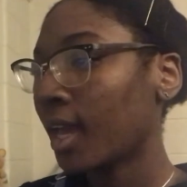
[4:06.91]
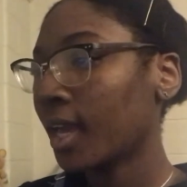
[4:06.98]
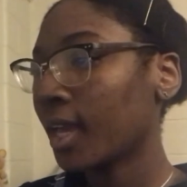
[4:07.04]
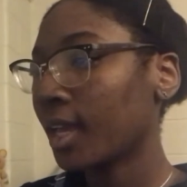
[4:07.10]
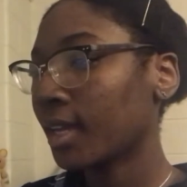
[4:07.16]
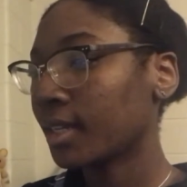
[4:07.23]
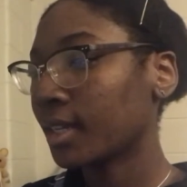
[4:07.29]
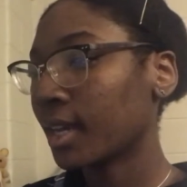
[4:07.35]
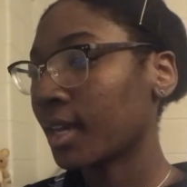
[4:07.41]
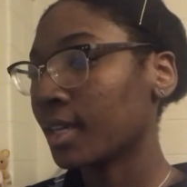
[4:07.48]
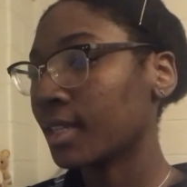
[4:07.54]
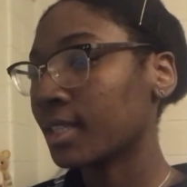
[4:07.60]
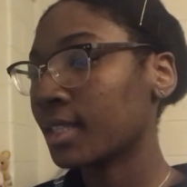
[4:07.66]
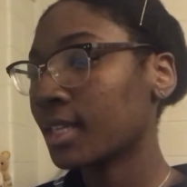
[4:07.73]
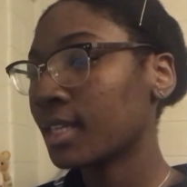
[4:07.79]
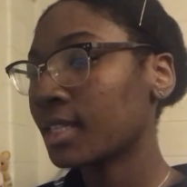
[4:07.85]
And
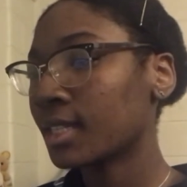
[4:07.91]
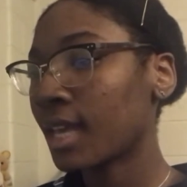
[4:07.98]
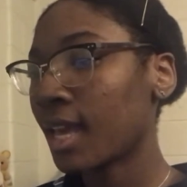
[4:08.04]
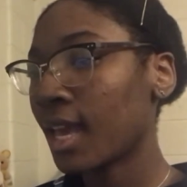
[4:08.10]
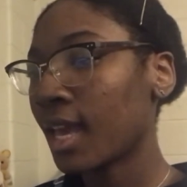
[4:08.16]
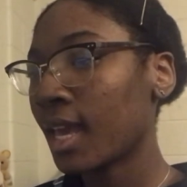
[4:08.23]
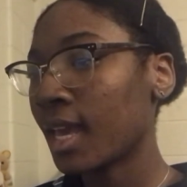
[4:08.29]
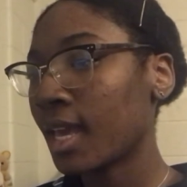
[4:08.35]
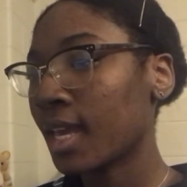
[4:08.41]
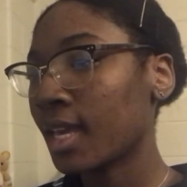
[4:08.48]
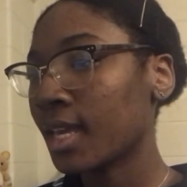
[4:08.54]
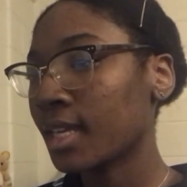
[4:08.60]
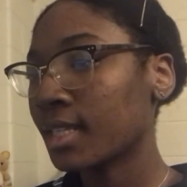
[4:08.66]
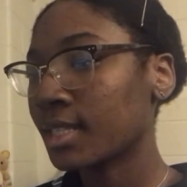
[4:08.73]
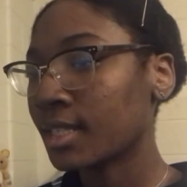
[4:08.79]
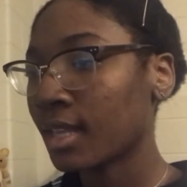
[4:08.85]
yes, this
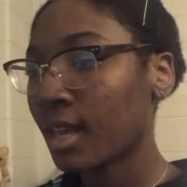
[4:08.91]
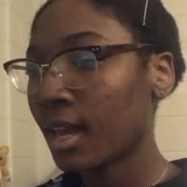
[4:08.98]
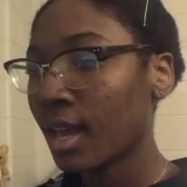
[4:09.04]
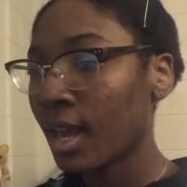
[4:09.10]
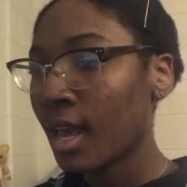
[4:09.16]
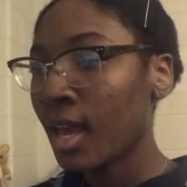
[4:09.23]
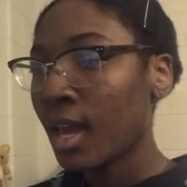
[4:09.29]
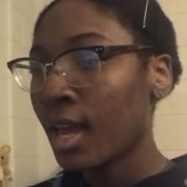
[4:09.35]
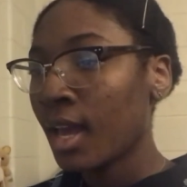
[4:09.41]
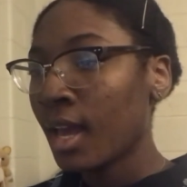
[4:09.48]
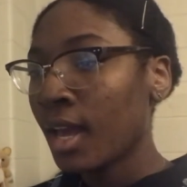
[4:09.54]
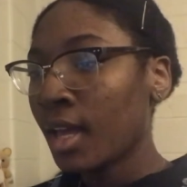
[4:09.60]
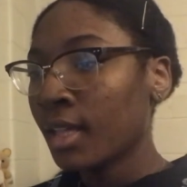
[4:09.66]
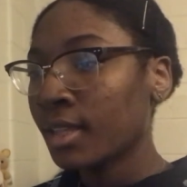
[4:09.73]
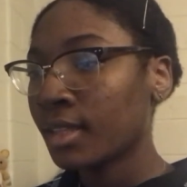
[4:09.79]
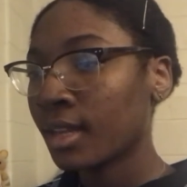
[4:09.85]
is
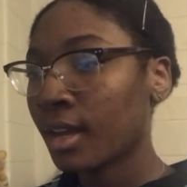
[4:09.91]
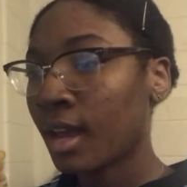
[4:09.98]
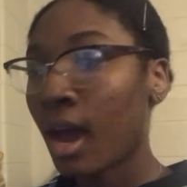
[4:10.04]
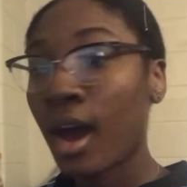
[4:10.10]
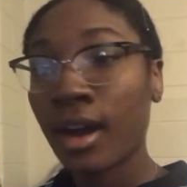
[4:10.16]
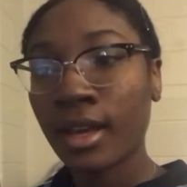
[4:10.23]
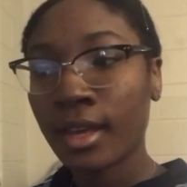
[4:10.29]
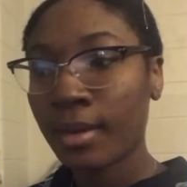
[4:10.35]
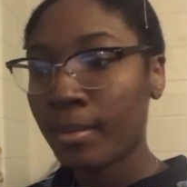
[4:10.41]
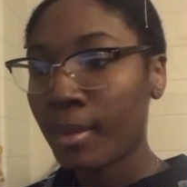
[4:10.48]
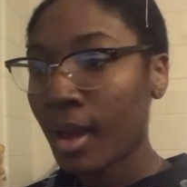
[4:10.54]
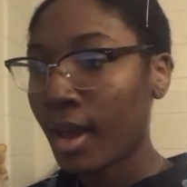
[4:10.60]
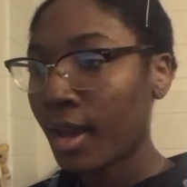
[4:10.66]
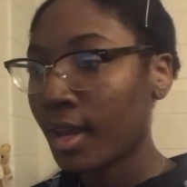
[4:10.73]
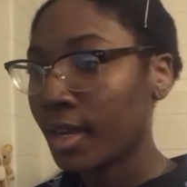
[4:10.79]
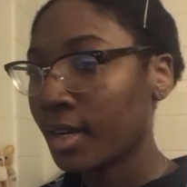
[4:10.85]
the
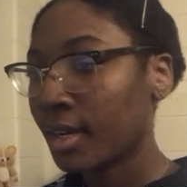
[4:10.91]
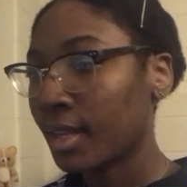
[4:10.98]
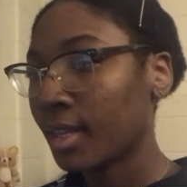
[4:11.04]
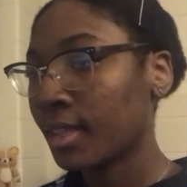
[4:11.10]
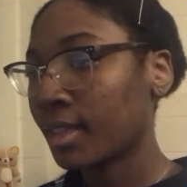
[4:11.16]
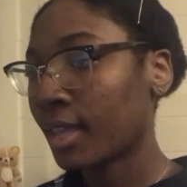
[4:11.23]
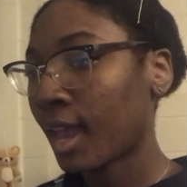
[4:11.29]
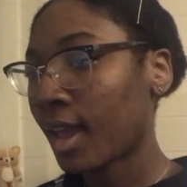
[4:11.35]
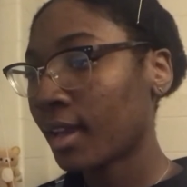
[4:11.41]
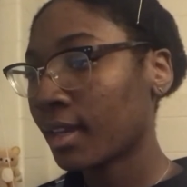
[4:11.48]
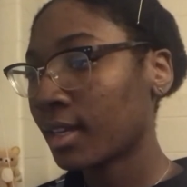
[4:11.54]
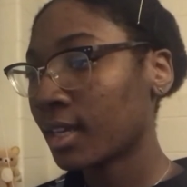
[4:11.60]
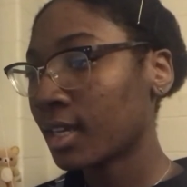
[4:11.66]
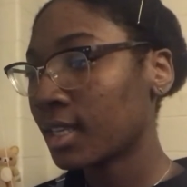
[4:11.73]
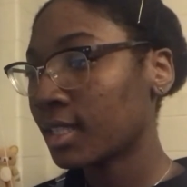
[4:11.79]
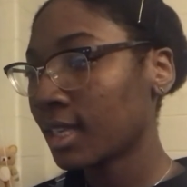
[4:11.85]
concubine that
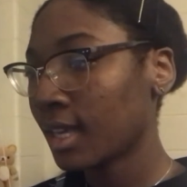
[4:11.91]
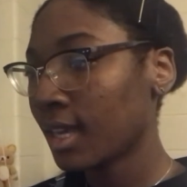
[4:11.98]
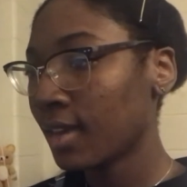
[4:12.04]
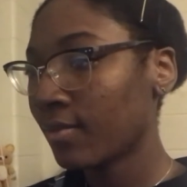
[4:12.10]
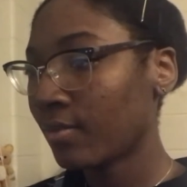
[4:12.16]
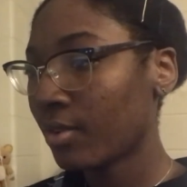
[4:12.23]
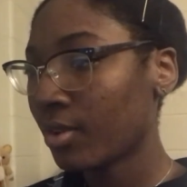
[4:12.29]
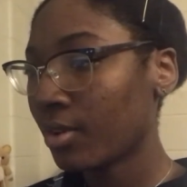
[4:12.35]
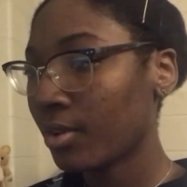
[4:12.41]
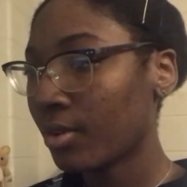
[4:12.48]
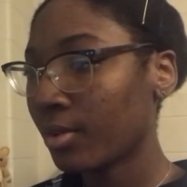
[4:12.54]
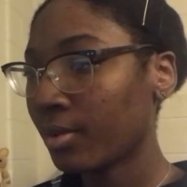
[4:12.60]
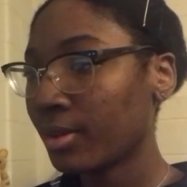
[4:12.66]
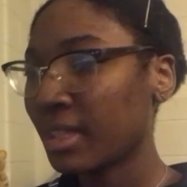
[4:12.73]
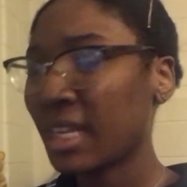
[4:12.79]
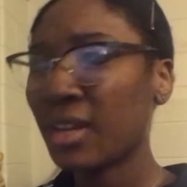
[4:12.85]
is
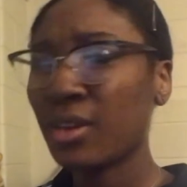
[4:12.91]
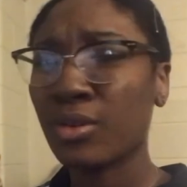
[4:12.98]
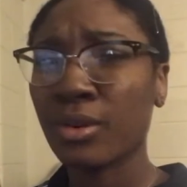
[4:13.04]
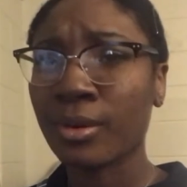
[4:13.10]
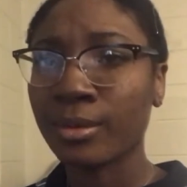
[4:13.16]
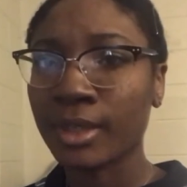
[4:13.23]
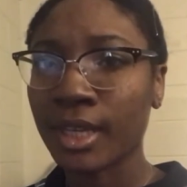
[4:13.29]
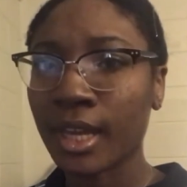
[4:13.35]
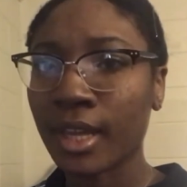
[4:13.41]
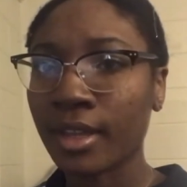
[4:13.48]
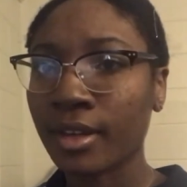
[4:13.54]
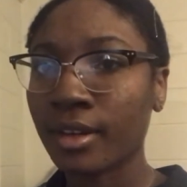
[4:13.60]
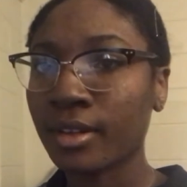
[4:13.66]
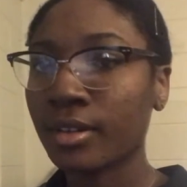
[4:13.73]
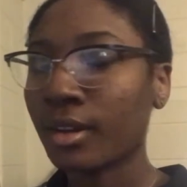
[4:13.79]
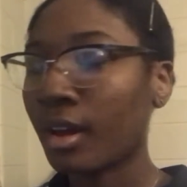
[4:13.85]
evil. They grew up
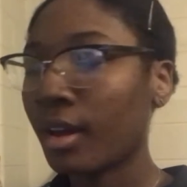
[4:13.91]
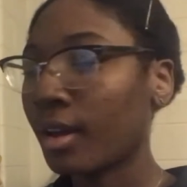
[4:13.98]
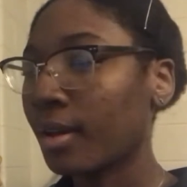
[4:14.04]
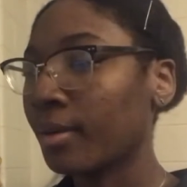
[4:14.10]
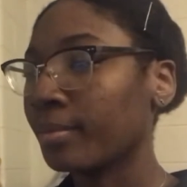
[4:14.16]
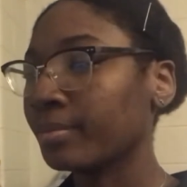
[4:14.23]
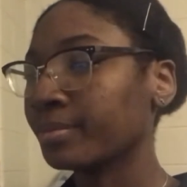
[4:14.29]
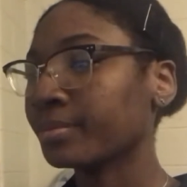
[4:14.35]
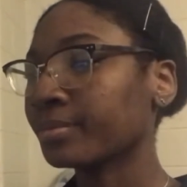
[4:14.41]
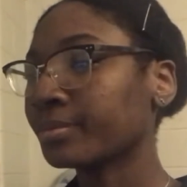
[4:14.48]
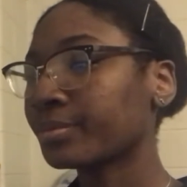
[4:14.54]
together. Um,